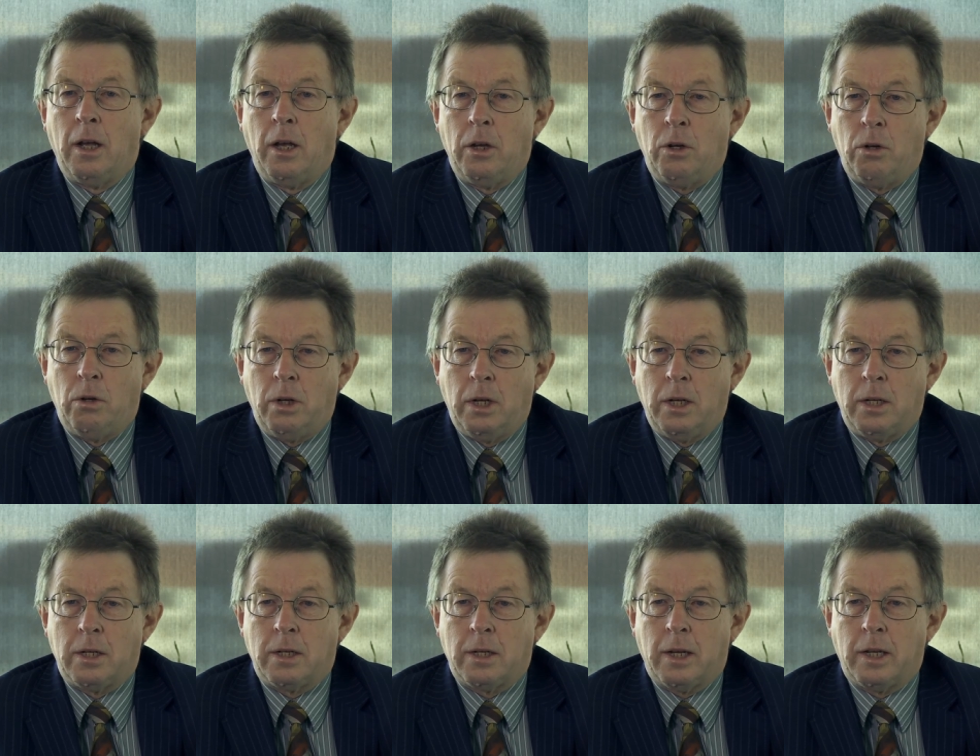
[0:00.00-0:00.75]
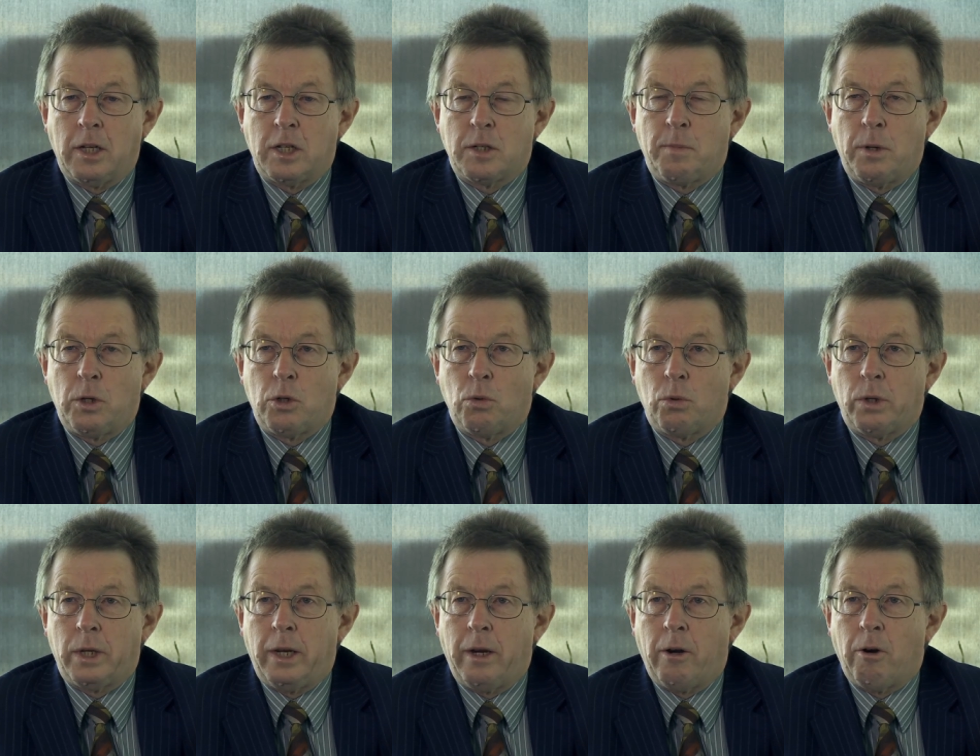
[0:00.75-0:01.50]
you need to take special
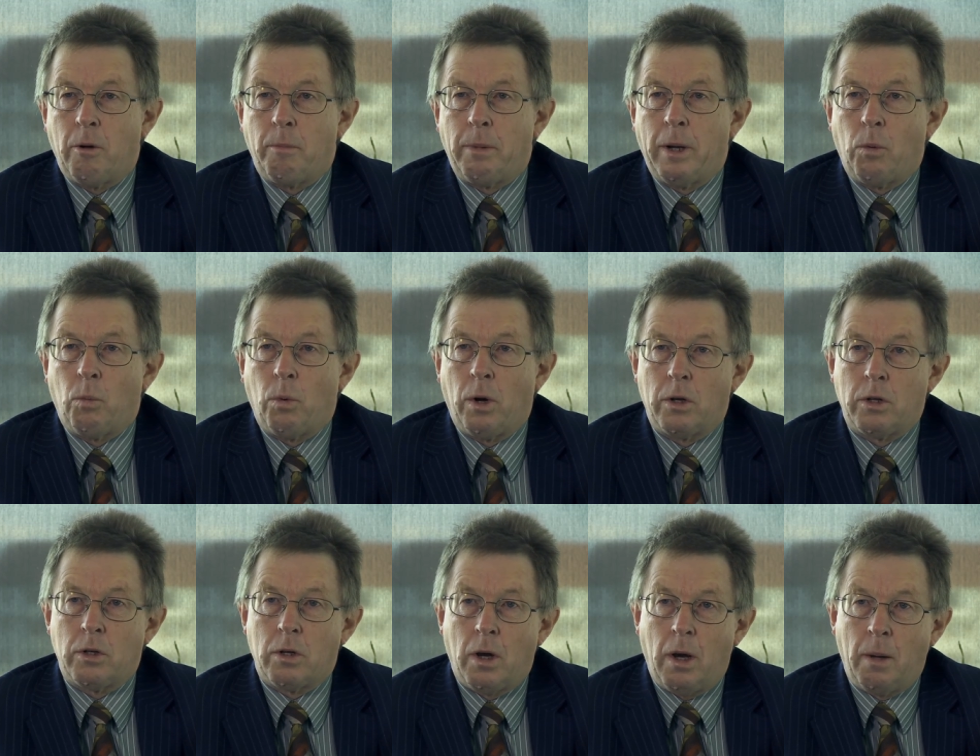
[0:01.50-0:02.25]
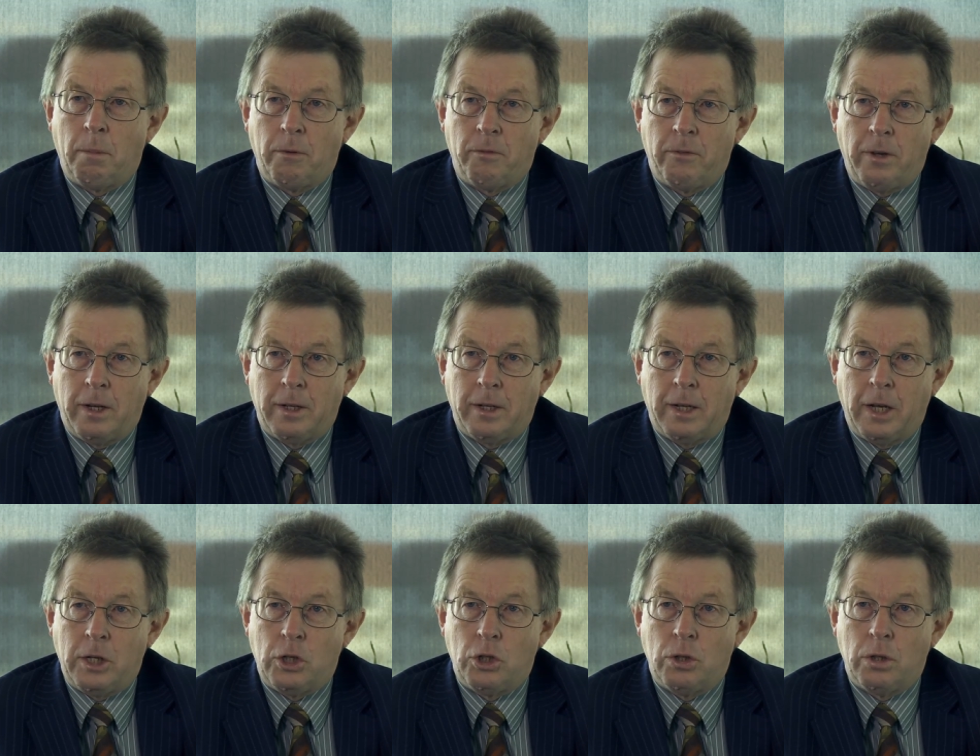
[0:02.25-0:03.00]
care about what type of
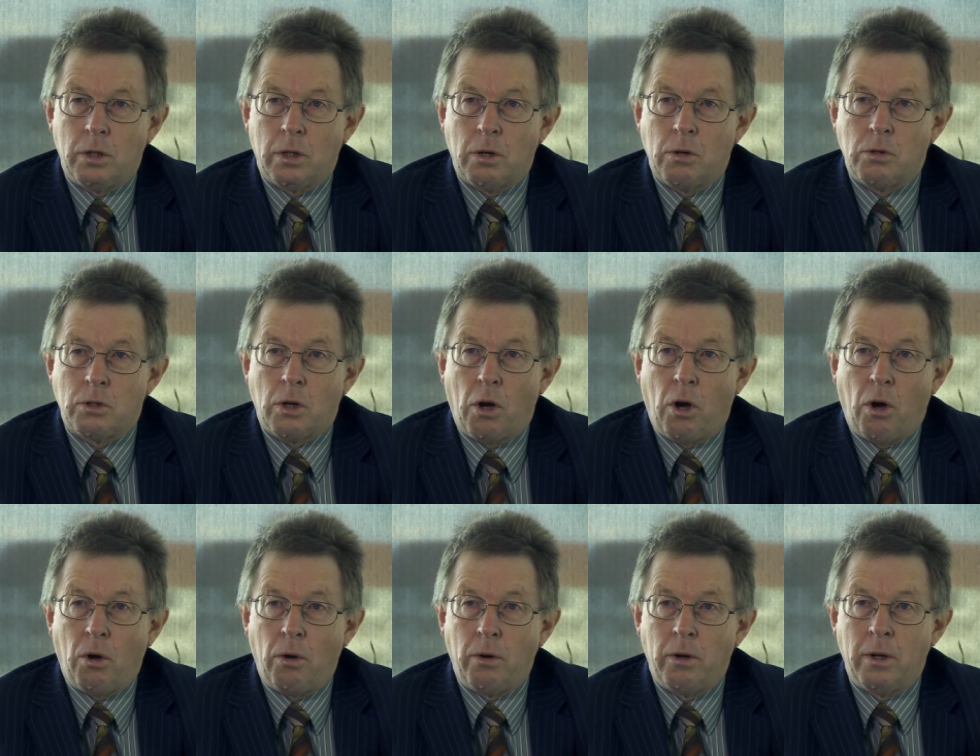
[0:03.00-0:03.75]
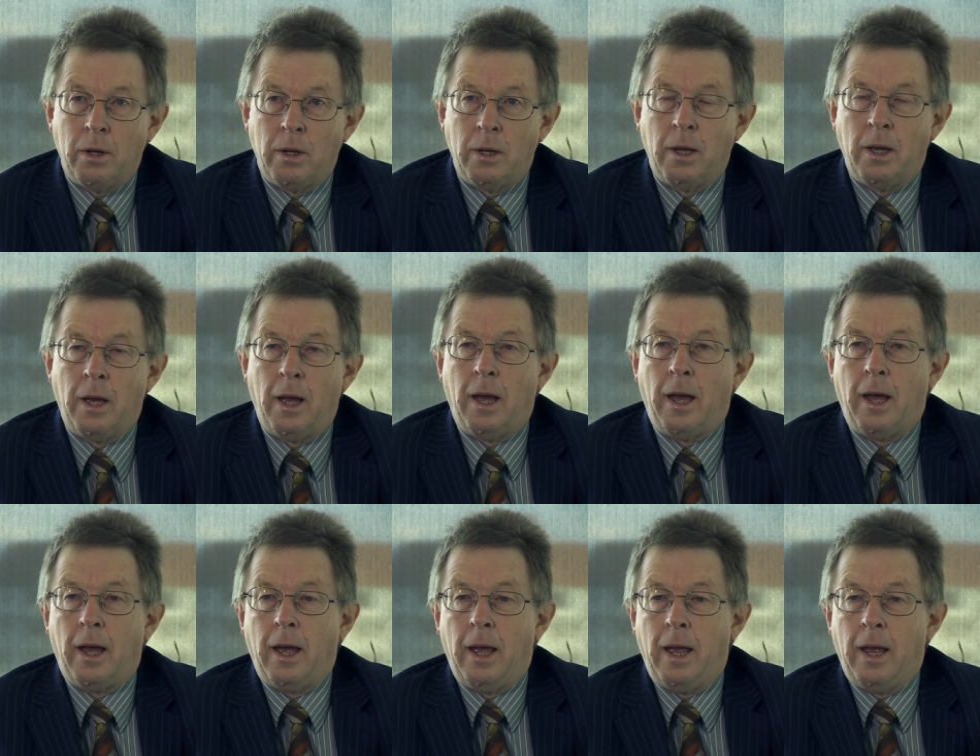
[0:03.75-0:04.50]
foundation goes on
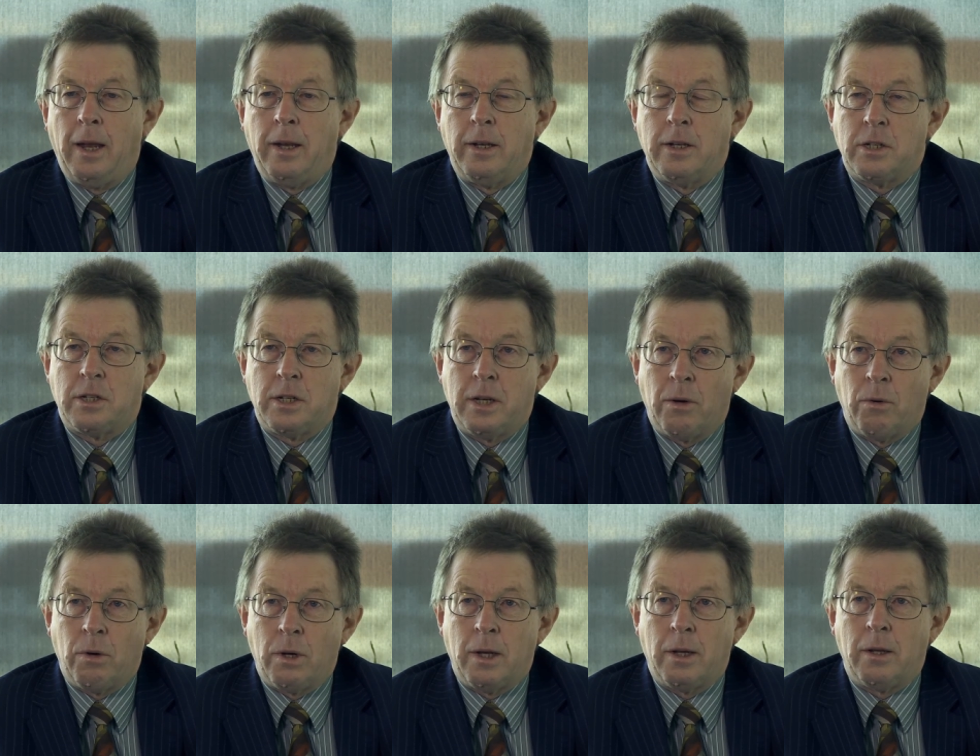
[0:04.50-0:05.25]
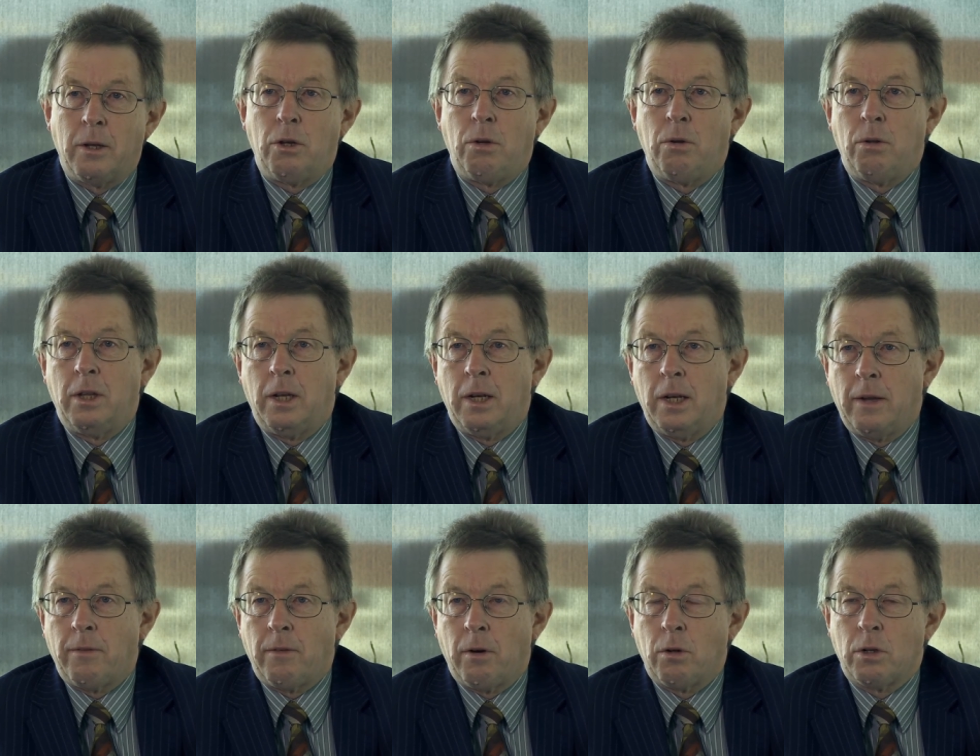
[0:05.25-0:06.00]
in this area. You then
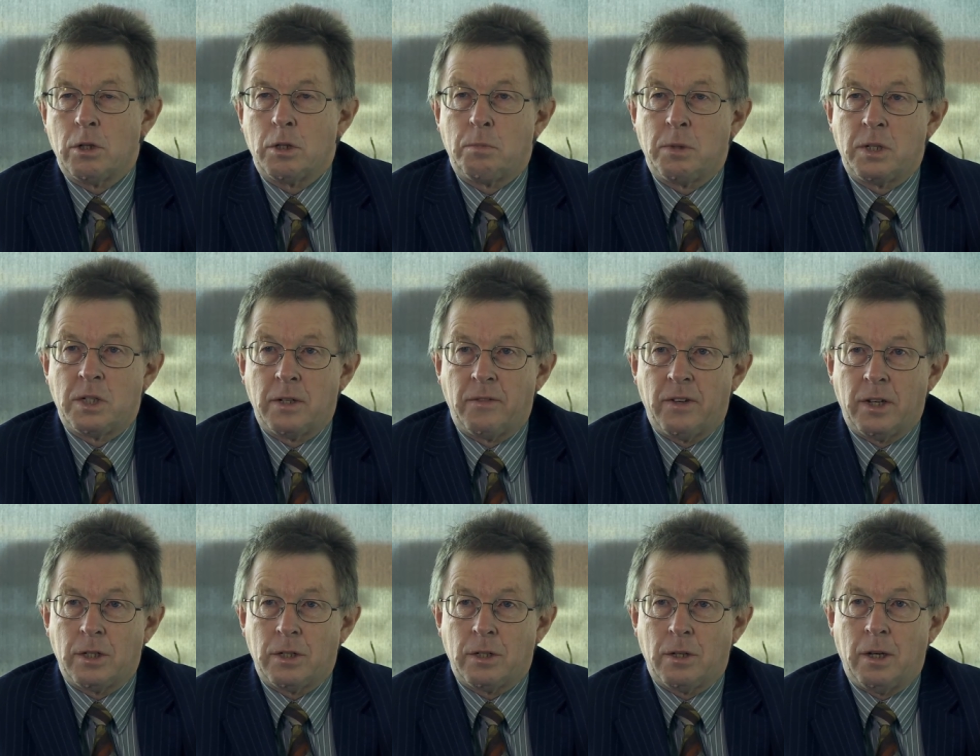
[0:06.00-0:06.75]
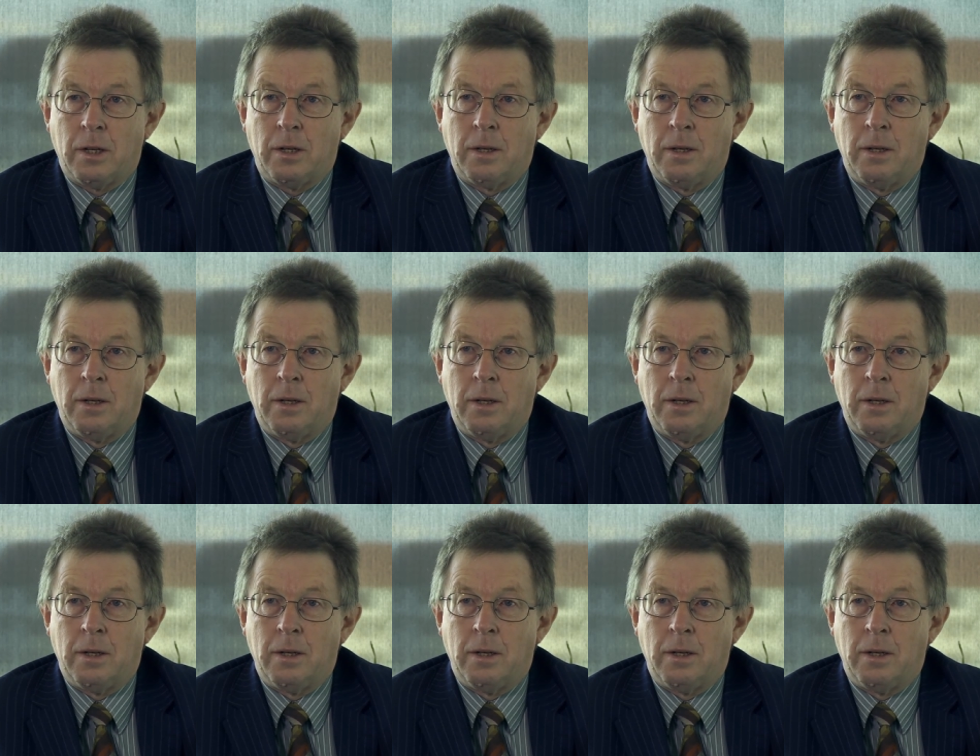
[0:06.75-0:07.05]
have to look at a specific site.